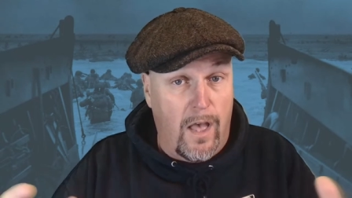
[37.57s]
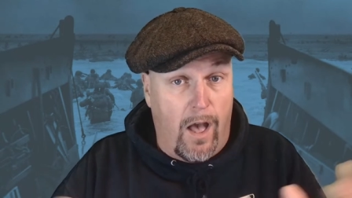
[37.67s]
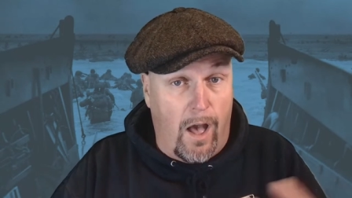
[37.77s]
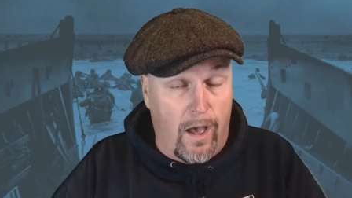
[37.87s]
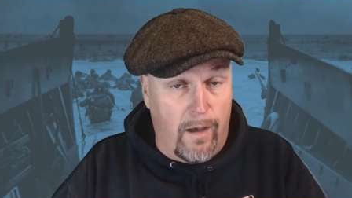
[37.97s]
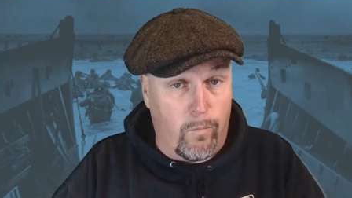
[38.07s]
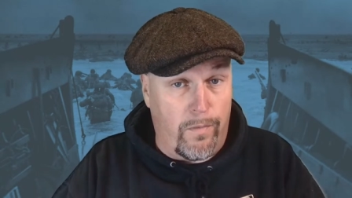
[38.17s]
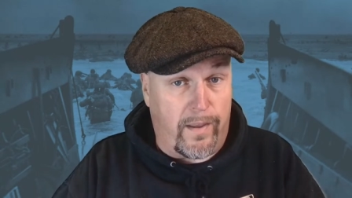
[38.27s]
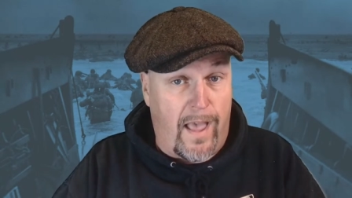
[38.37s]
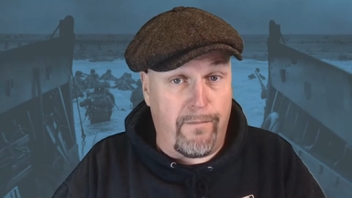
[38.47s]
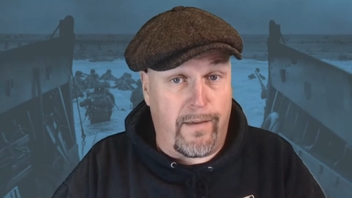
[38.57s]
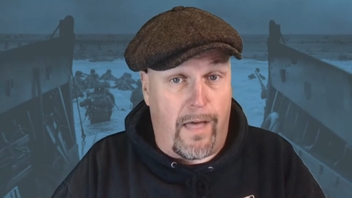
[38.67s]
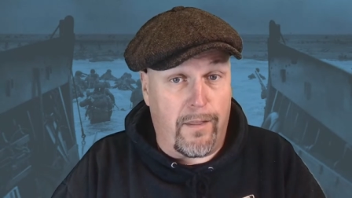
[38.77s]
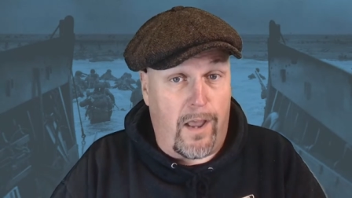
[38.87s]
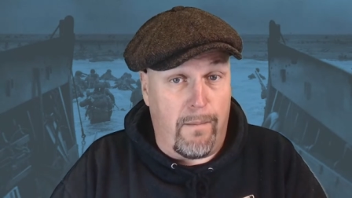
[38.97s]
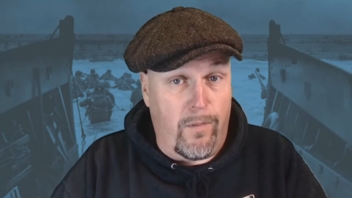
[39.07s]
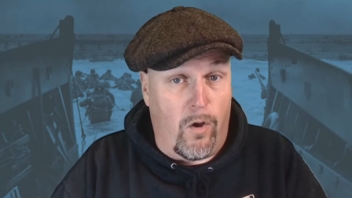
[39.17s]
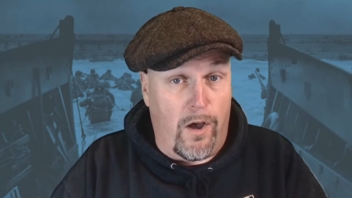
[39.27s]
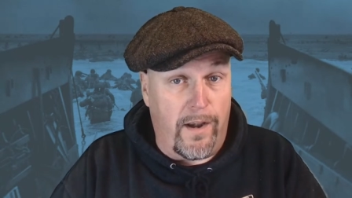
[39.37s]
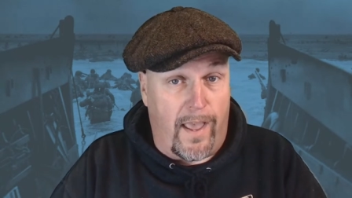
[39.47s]
uh, with the caveat that I'm
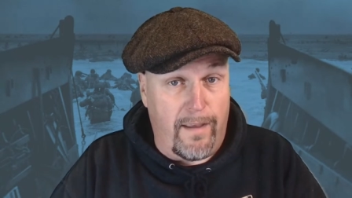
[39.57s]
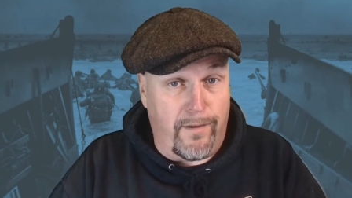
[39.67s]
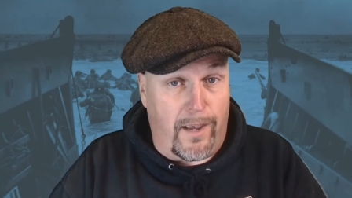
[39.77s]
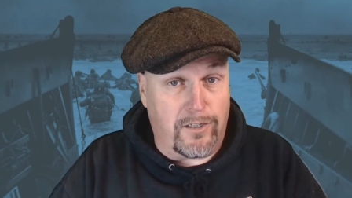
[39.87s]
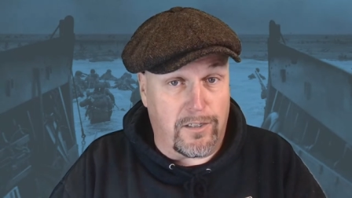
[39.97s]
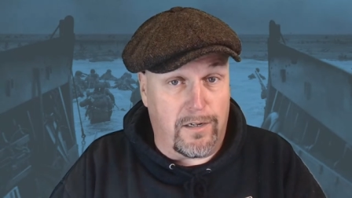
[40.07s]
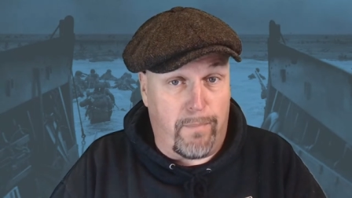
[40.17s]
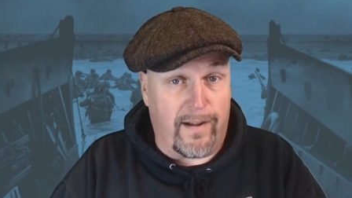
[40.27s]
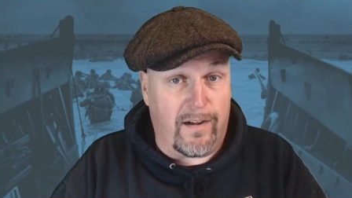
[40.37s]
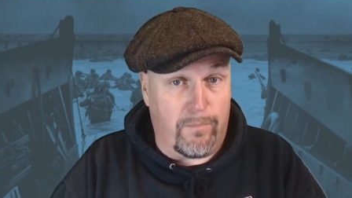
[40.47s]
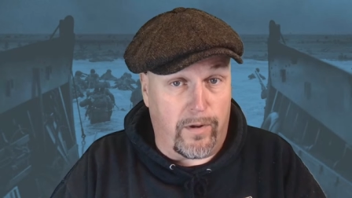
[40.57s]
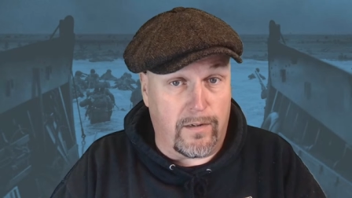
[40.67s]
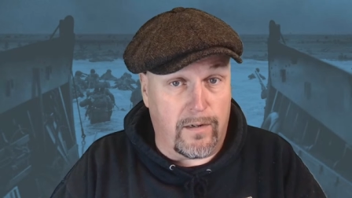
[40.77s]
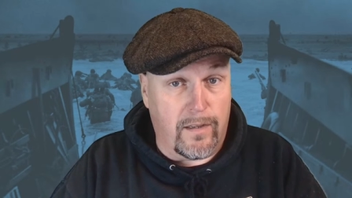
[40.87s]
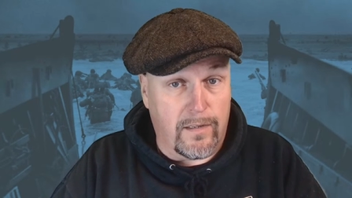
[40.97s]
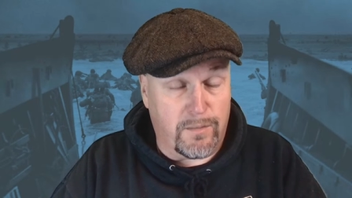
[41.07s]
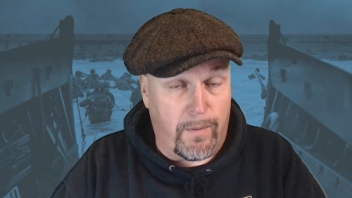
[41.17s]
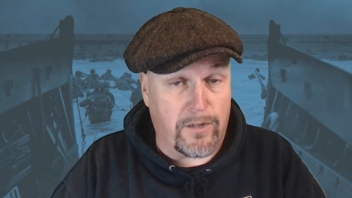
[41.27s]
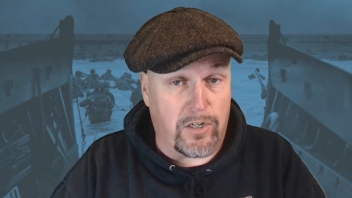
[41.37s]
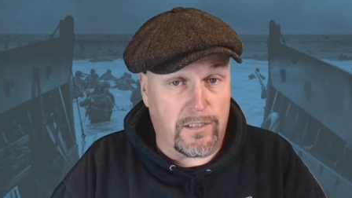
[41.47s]
not an aviation Battle of Britain
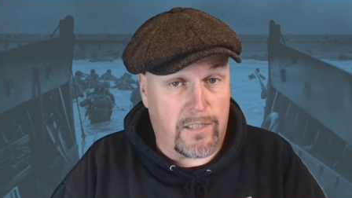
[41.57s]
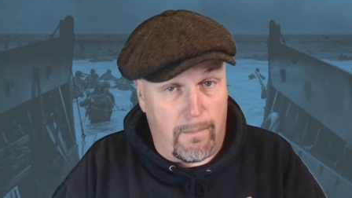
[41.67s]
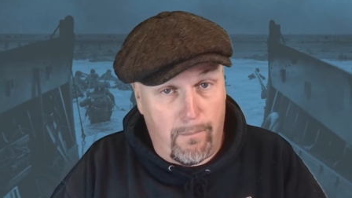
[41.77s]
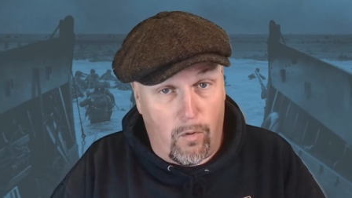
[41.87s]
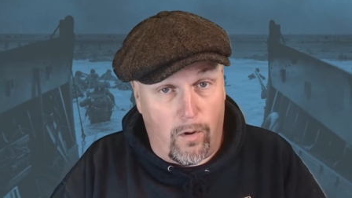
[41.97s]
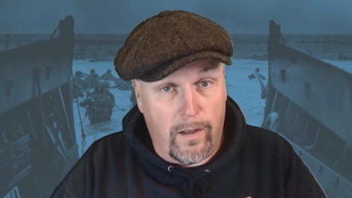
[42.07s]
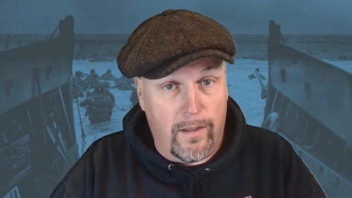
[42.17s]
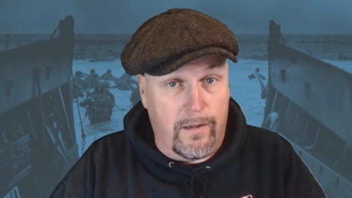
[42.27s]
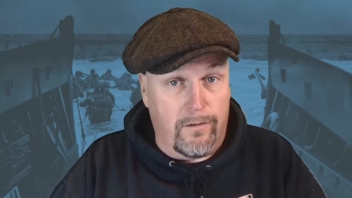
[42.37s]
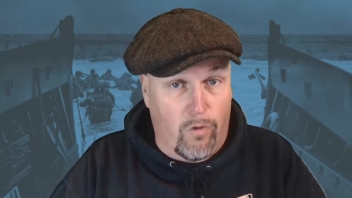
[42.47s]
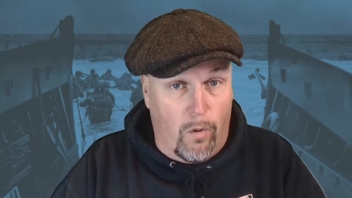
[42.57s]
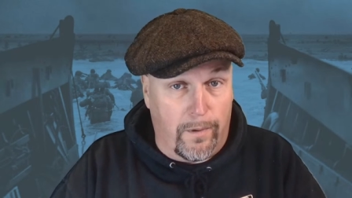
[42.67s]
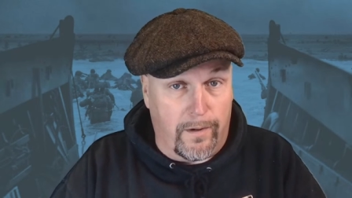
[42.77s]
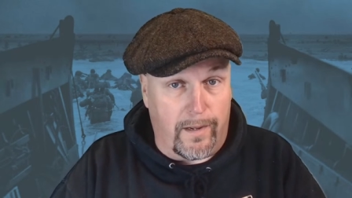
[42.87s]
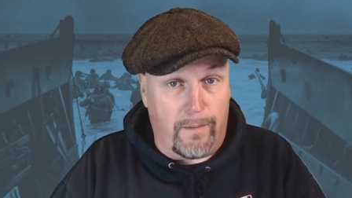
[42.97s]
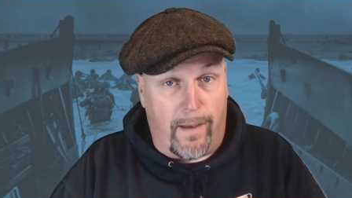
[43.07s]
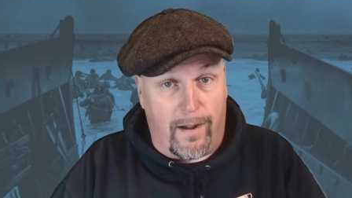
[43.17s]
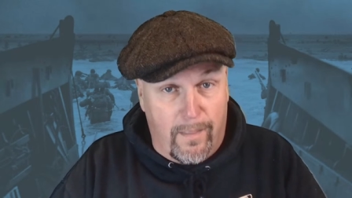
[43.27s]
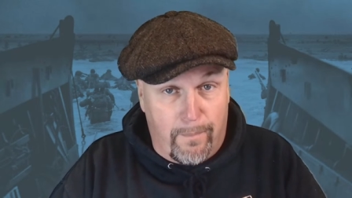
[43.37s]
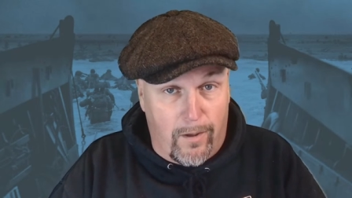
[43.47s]
specialist. I'm more Normandy,
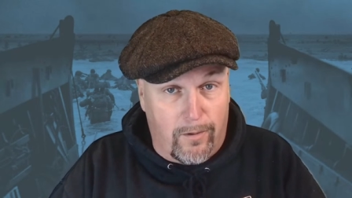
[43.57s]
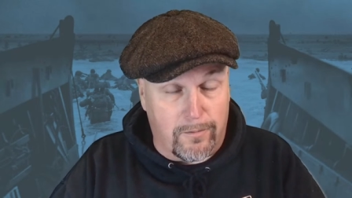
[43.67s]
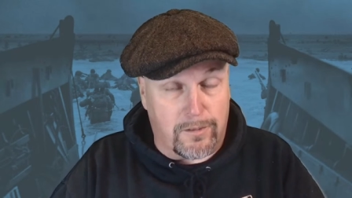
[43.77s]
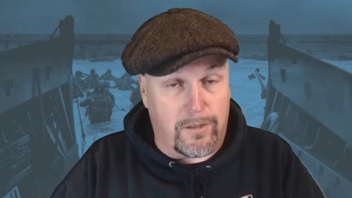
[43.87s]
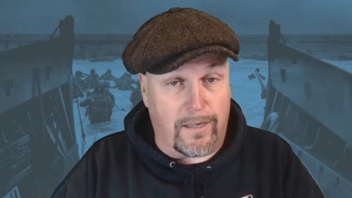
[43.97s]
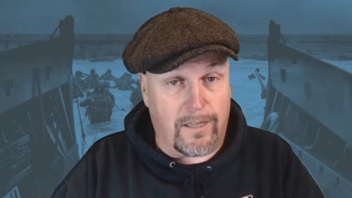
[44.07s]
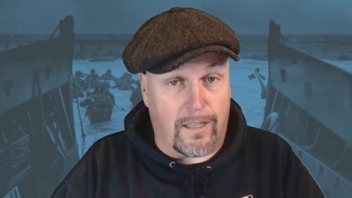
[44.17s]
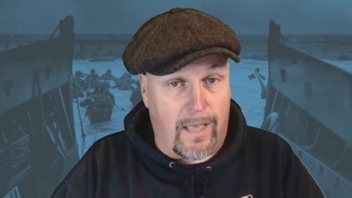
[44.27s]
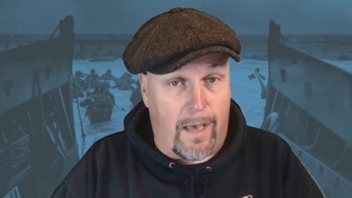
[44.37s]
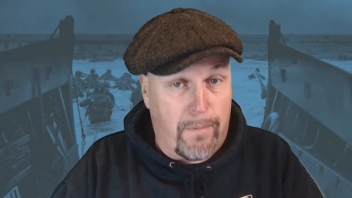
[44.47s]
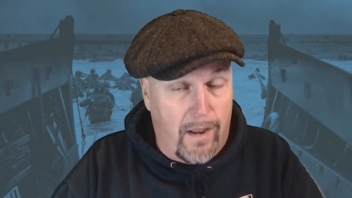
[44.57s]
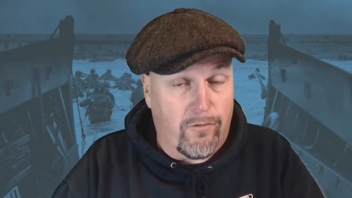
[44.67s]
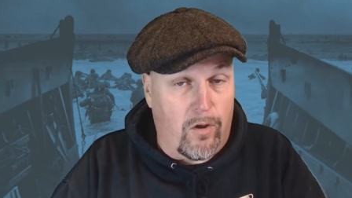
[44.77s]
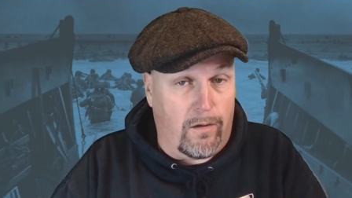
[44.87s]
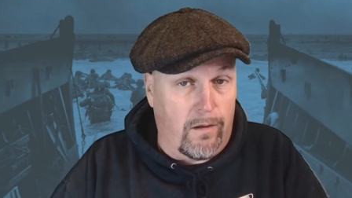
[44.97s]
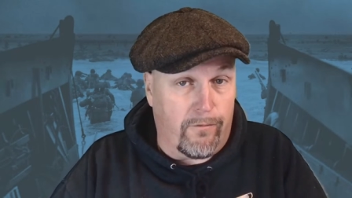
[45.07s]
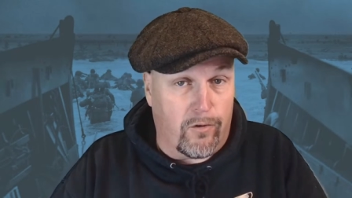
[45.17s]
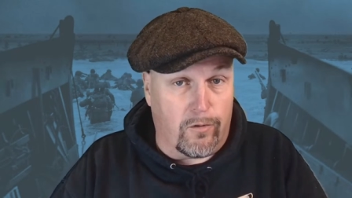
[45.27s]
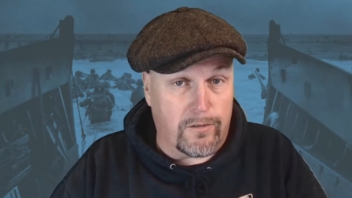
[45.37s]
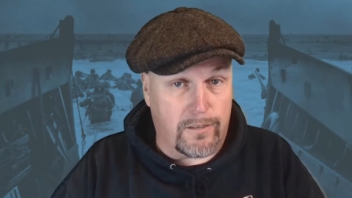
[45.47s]
Battle of the Bulge, things like that. But I've got, of
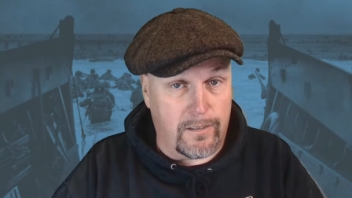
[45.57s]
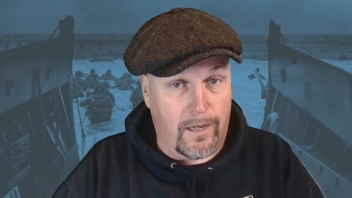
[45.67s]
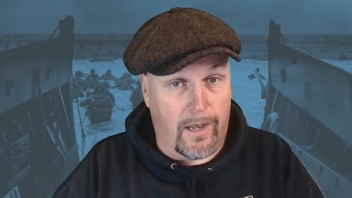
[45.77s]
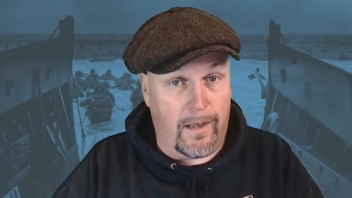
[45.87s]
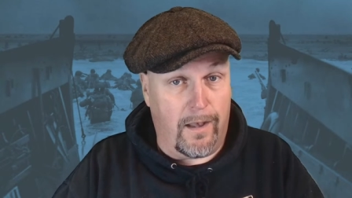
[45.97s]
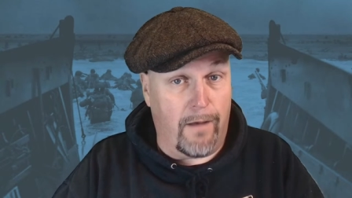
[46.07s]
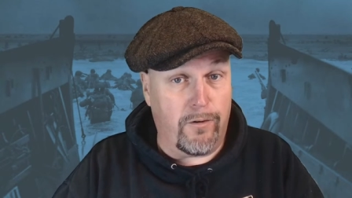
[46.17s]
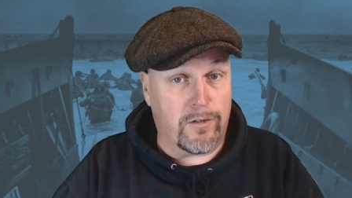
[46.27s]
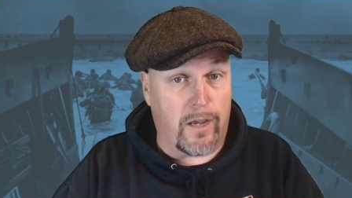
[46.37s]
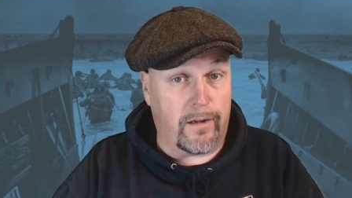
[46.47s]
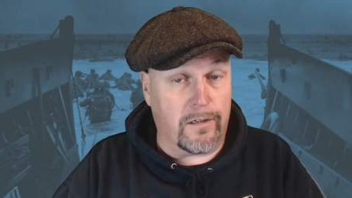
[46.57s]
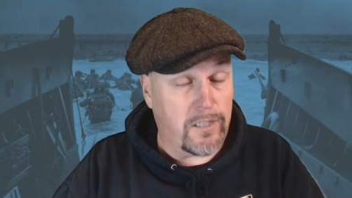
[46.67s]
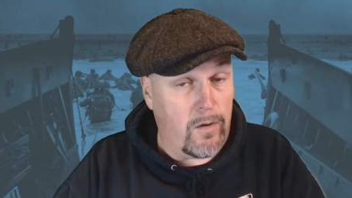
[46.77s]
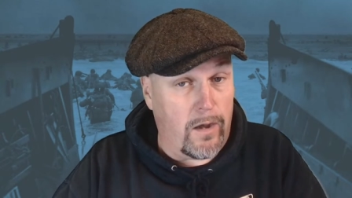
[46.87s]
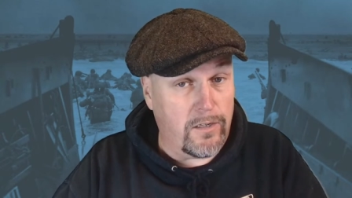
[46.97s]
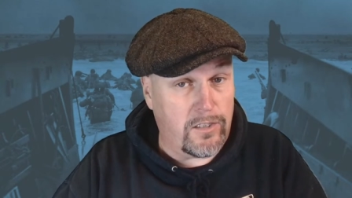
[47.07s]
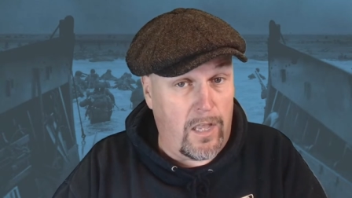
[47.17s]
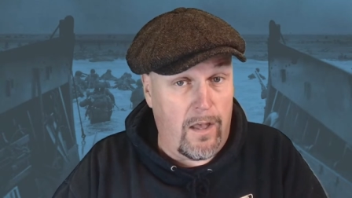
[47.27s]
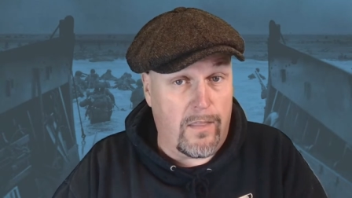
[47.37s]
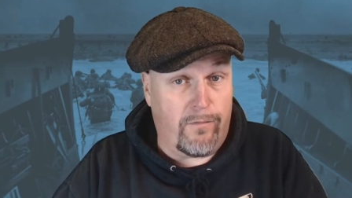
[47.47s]
course, uh, a few titles. So I'm going to
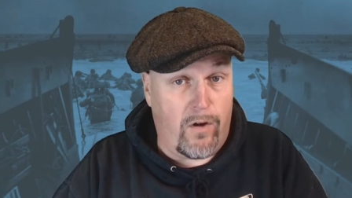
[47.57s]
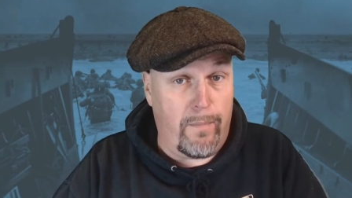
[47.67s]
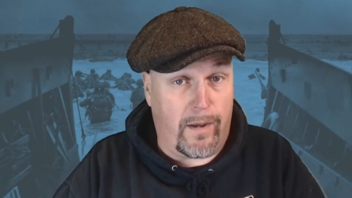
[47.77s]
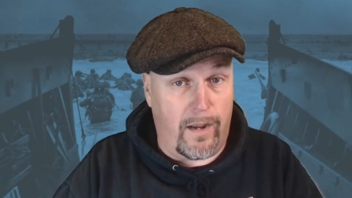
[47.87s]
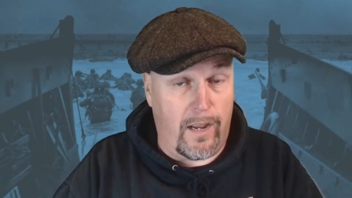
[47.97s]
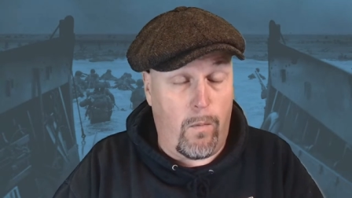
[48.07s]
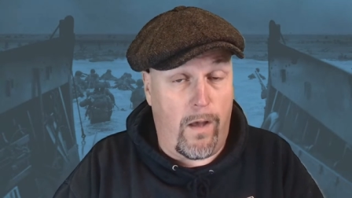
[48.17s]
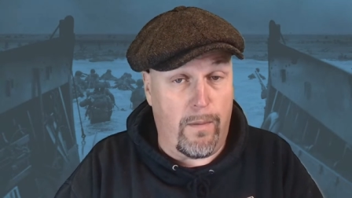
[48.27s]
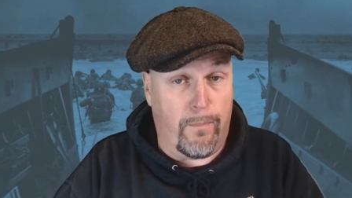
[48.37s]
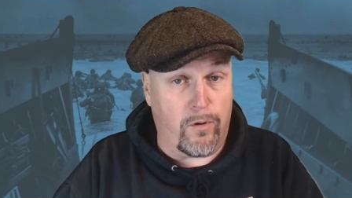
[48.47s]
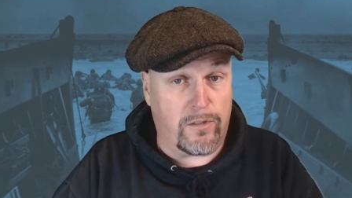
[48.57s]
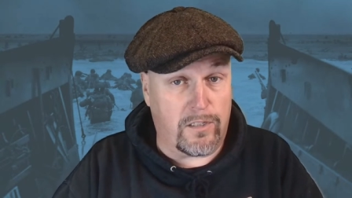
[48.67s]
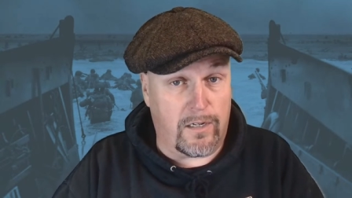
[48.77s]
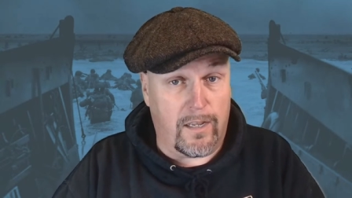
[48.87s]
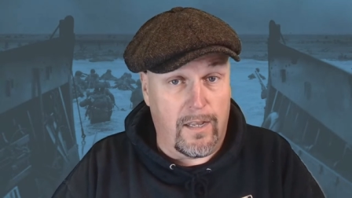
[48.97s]
start the very beginning. One of the books that